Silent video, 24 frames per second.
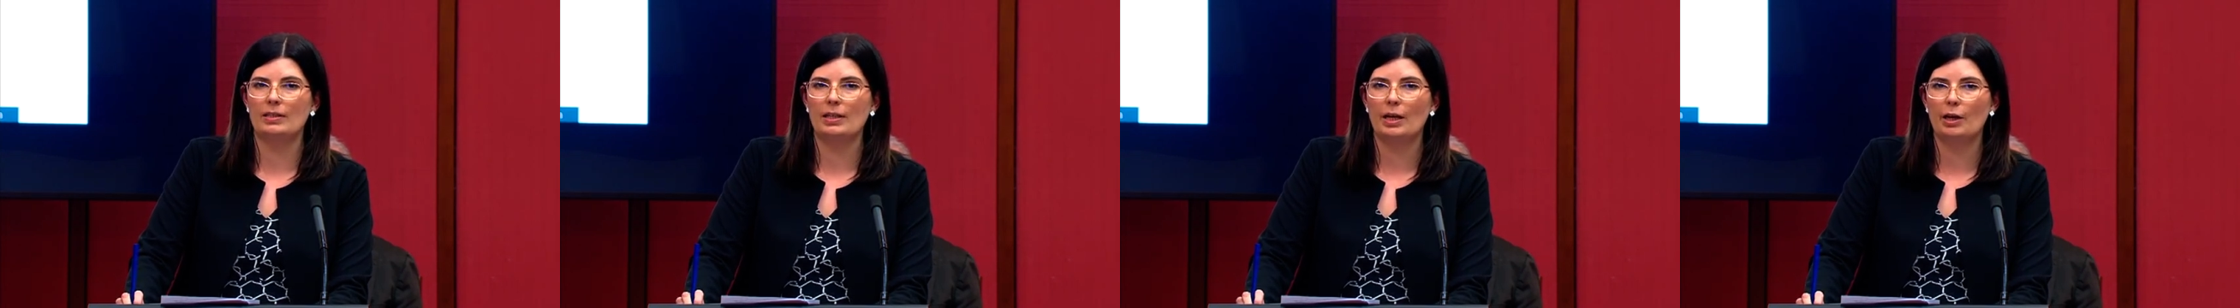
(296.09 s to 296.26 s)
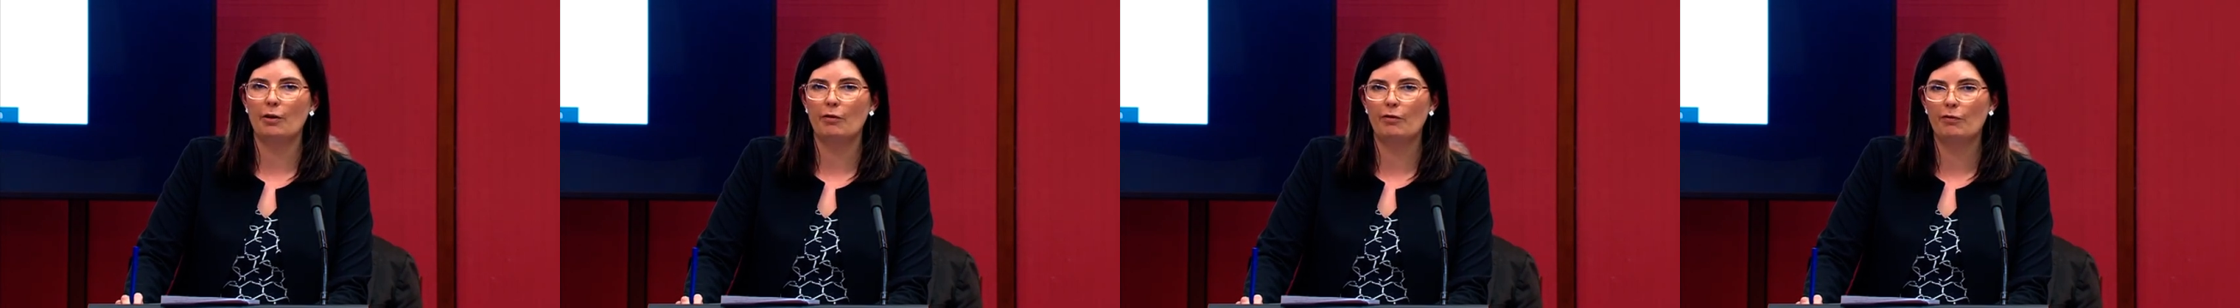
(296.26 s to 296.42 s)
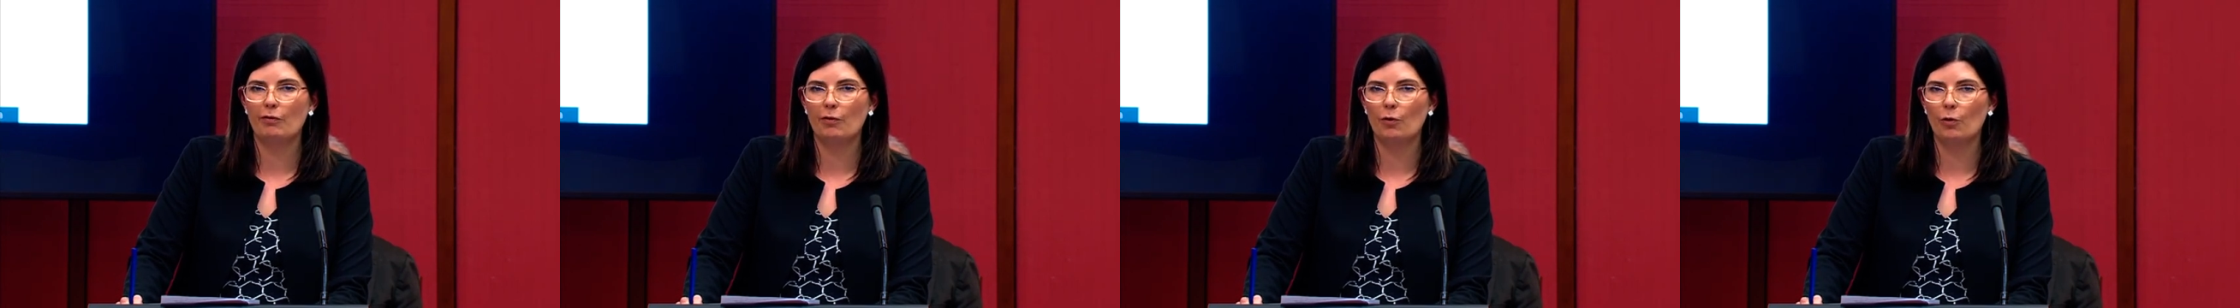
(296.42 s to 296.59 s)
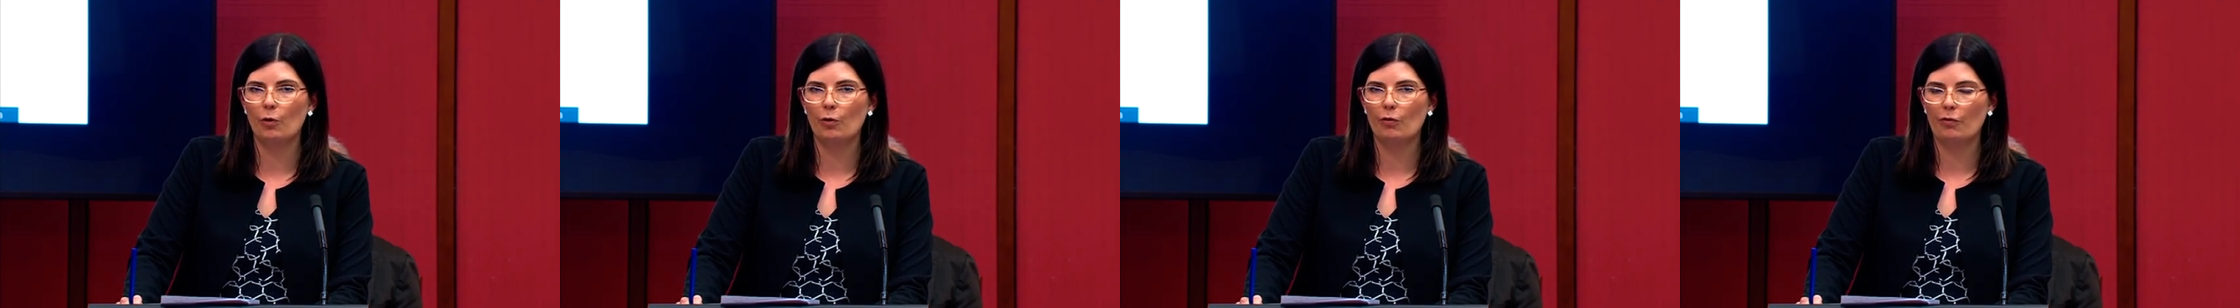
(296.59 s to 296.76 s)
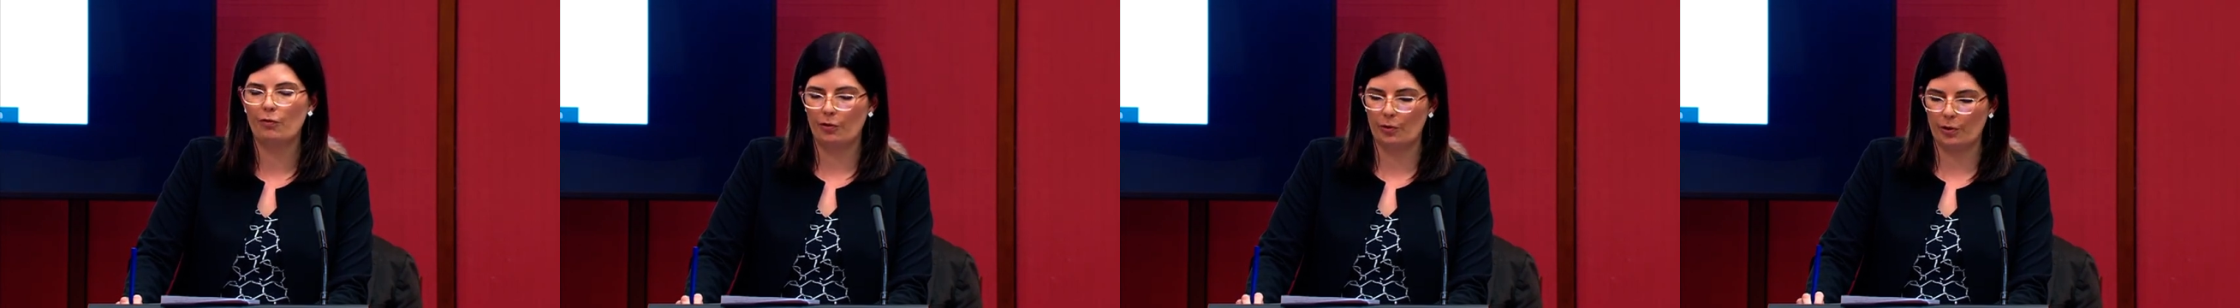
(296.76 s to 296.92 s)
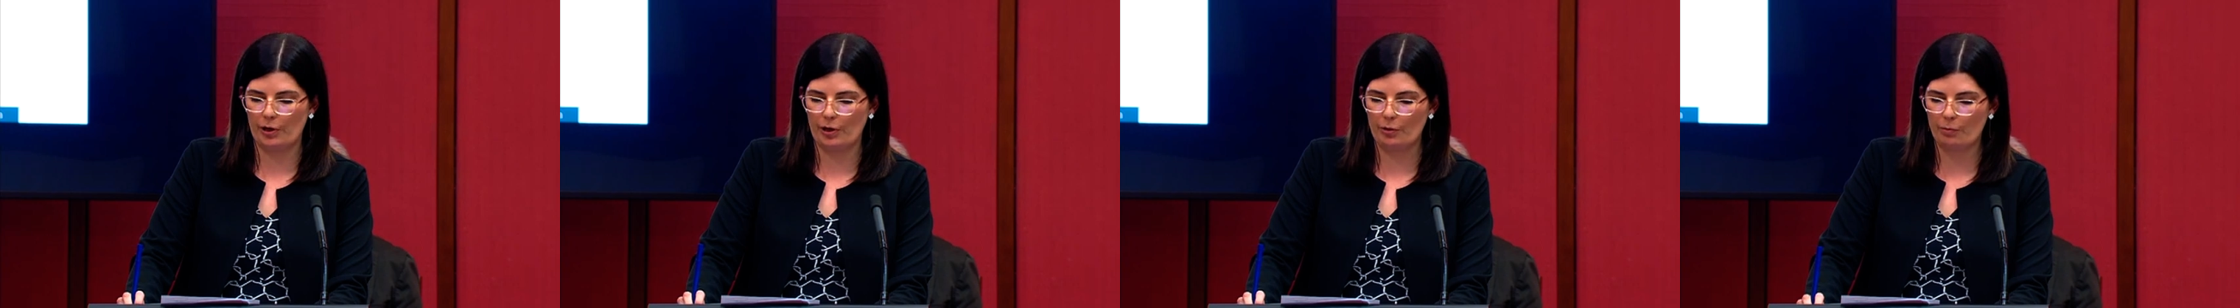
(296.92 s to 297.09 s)
he fought
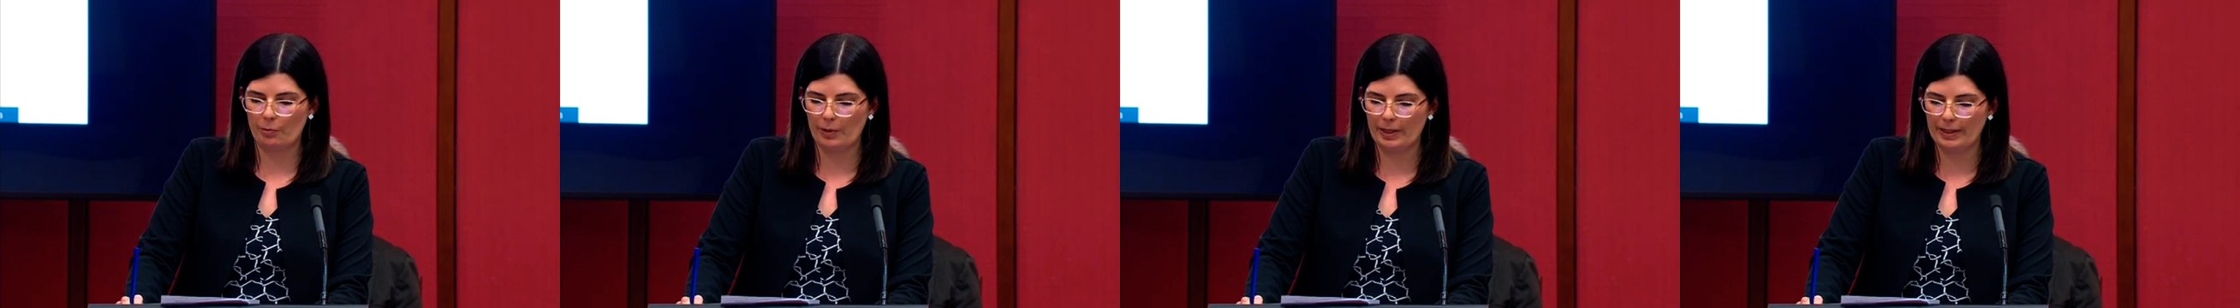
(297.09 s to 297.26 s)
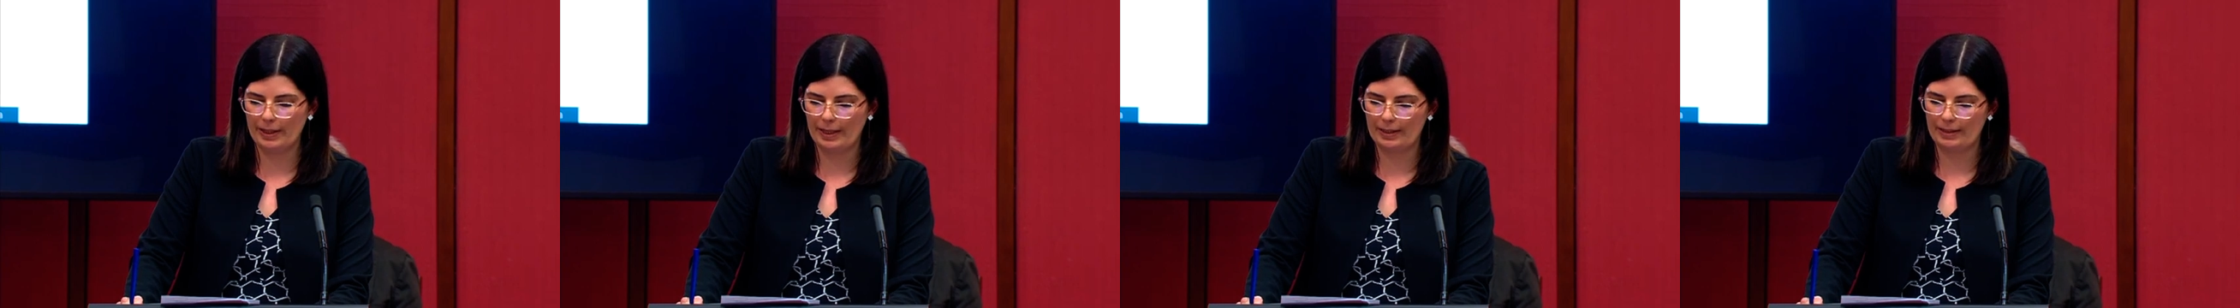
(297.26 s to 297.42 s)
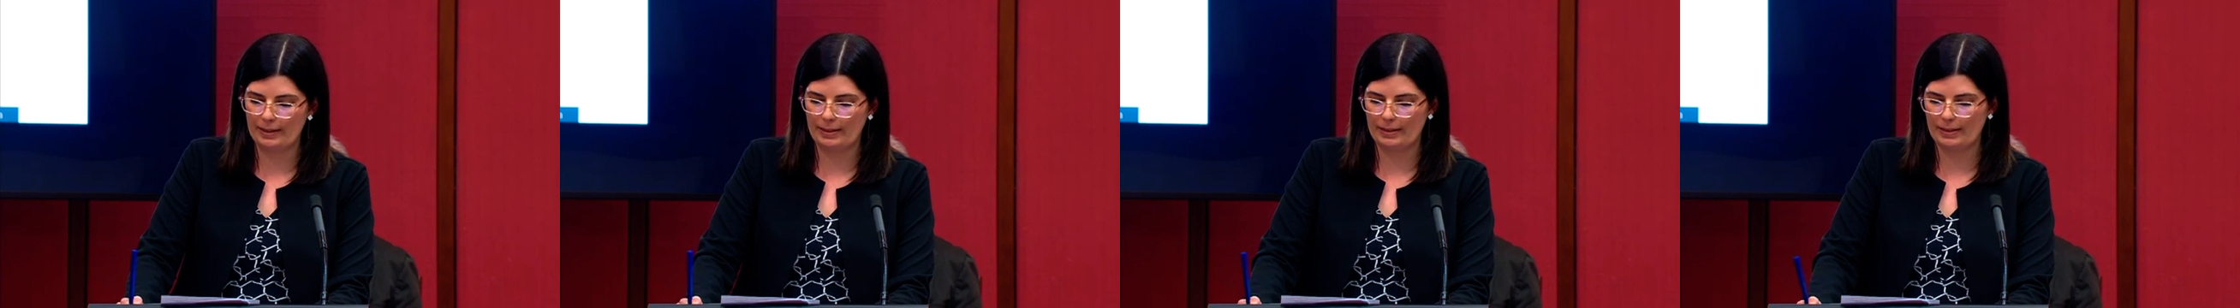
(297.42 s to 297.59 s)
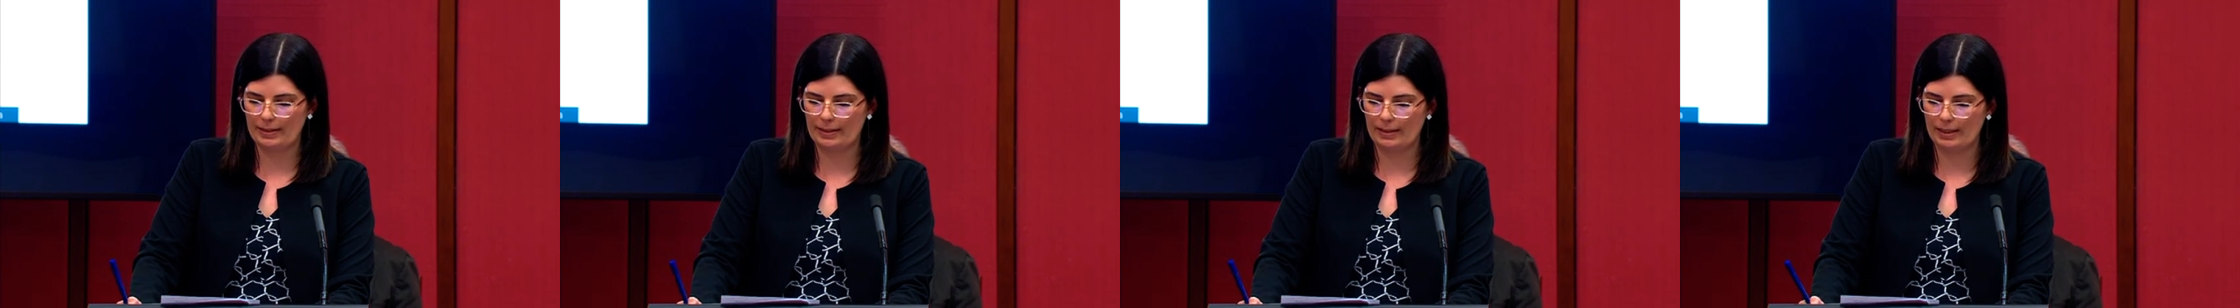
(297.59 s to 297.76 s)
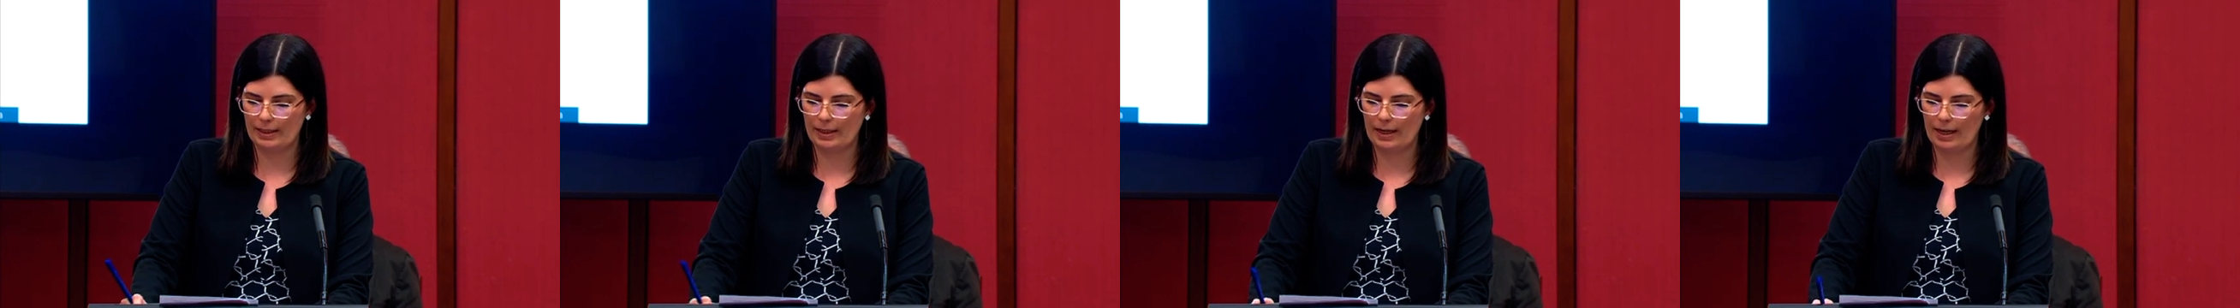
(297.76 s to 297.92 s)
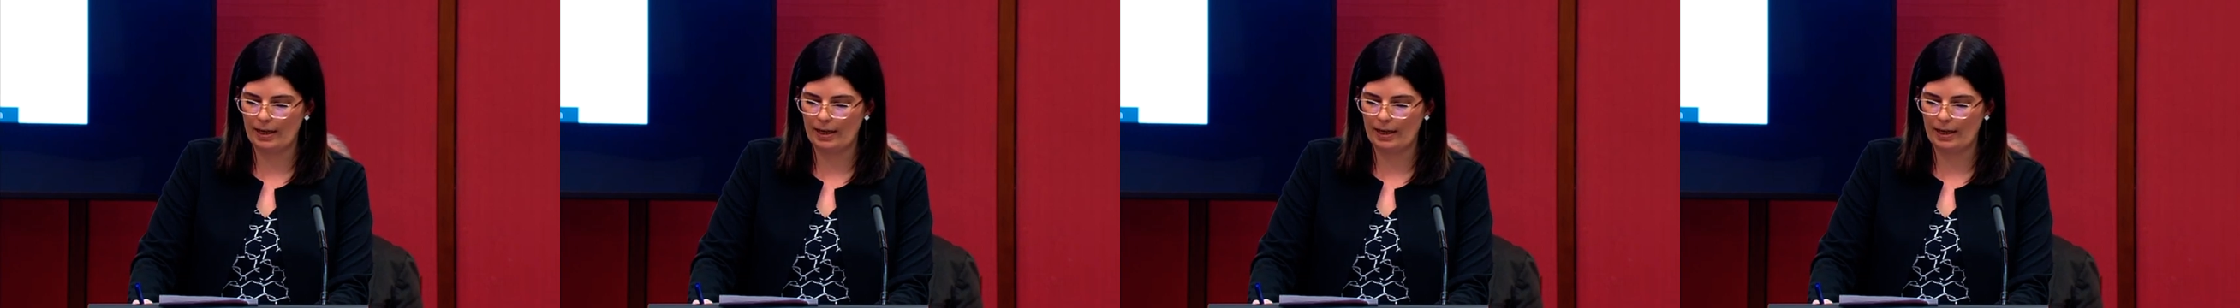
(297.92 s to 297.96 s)
for it relentlessly